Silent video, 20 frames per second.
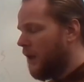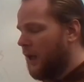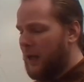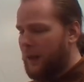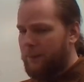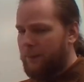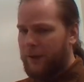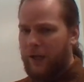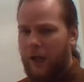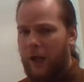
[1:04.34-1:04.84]

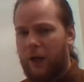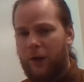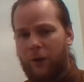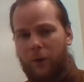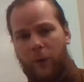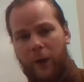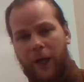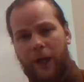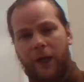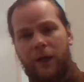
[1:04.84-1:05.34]
I'm going to get out of the
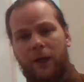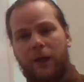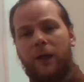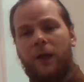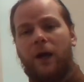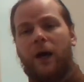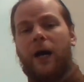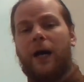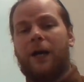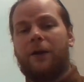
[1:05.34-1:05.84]
way.
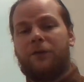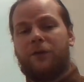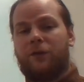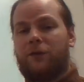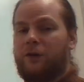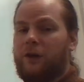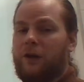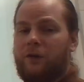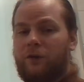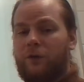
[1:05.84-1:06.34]
I
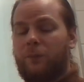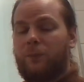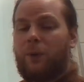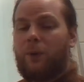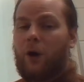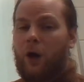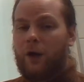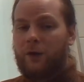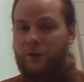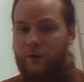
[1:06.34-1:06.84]
suggest you
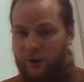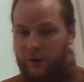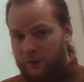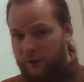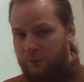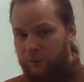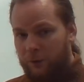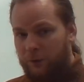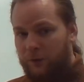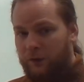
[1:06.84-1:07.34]
pause this
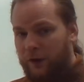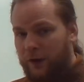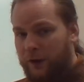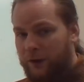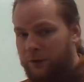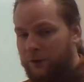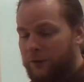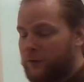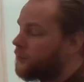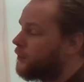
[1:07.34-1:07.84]
for a
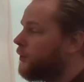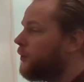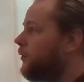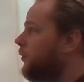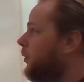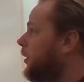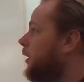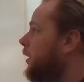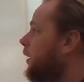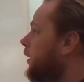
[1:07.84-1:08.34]
second or two
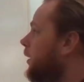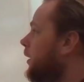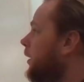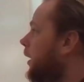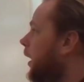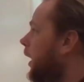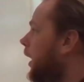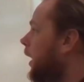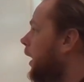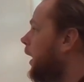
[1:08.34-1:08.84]

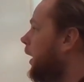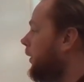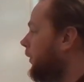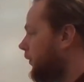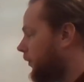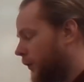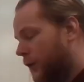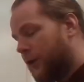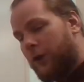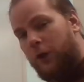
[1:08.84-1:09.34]

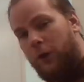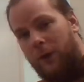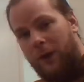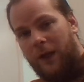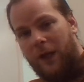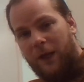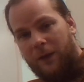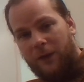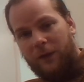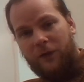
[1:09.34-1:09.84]
so that you can
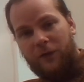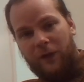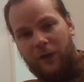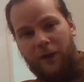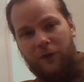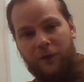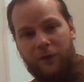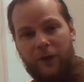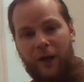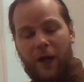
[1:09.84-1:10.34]
get this
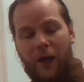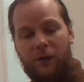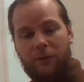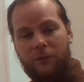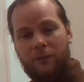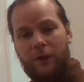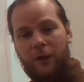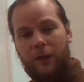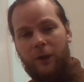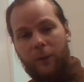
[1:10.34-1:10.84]
sketch
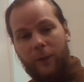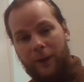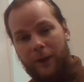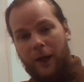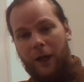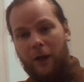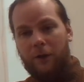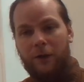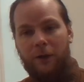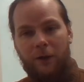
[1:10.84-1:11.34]
down
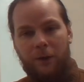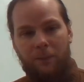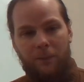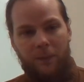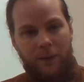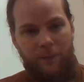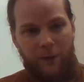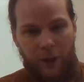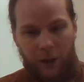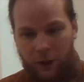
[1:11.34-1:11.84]
without
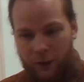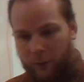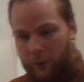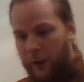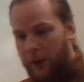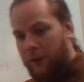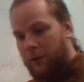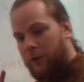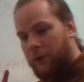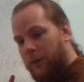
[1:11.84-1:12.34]
me being in the way.
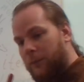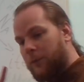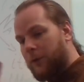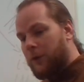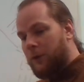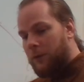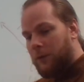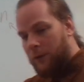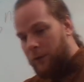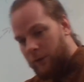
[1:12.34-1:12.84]
So I'm going
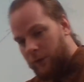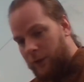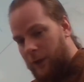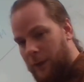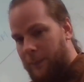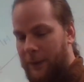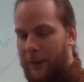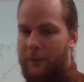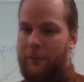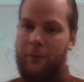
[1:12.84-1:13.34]
to
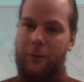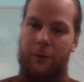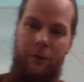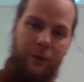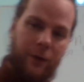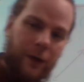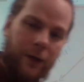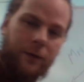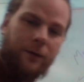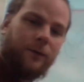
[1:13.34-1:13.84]
step out for a
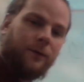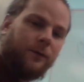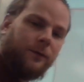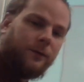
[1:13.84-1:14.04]
sec.